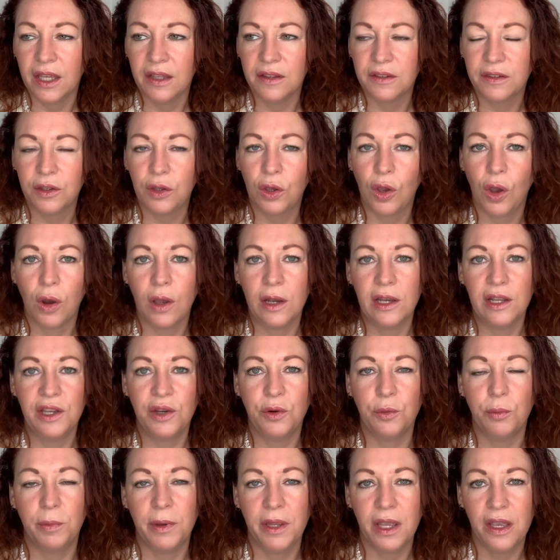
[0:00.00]
It's got a little
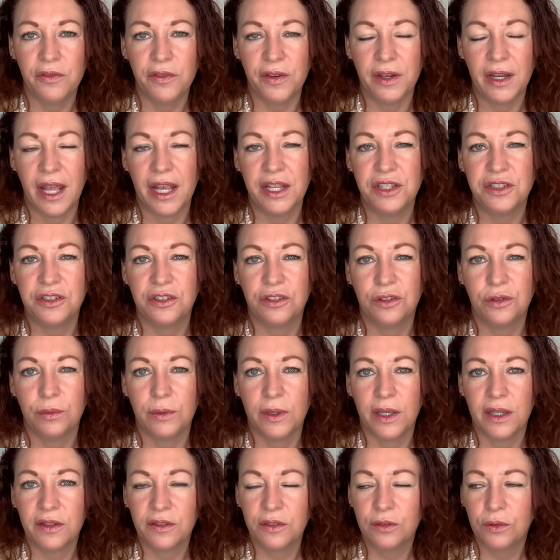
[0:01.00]
bit of an edge to
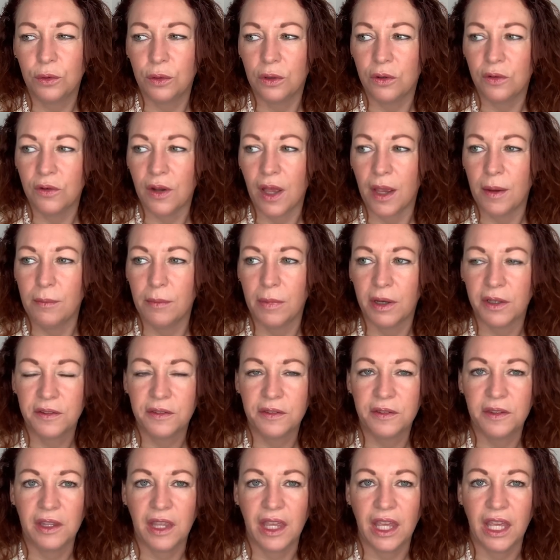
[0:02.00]
it, sort of like
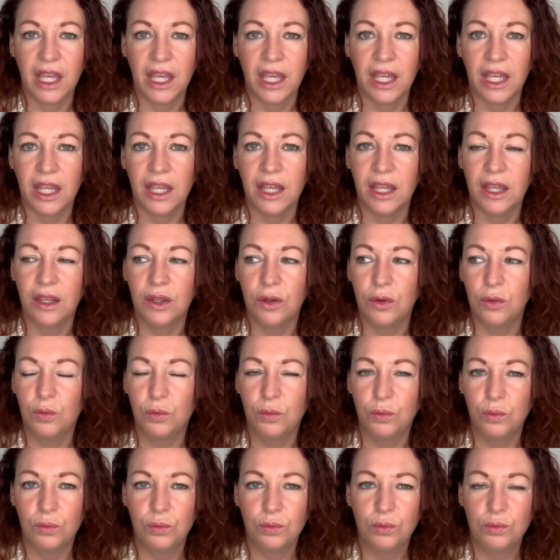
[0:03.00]
musky,
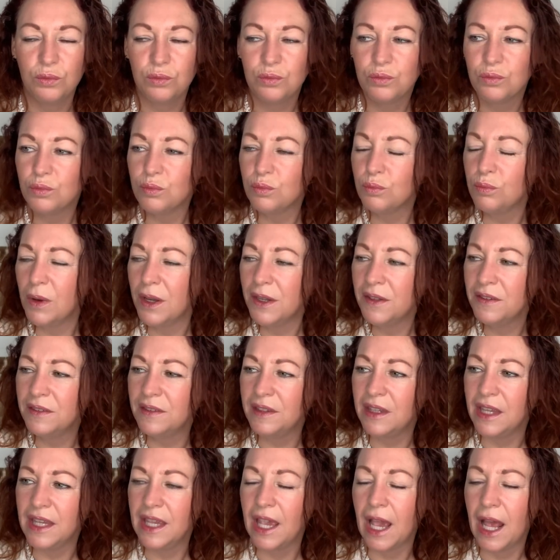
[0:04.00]

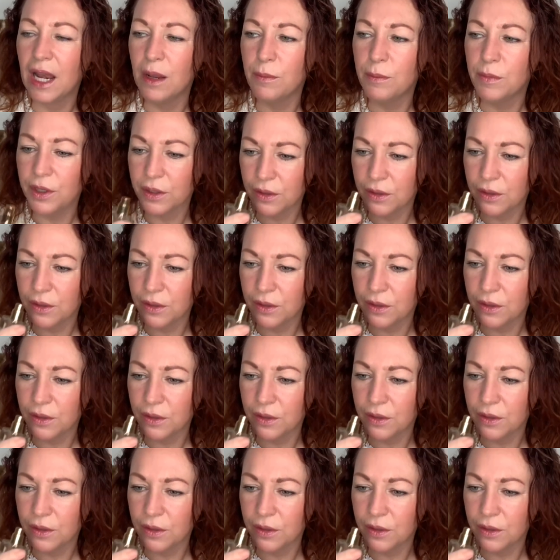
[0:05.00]
musky element.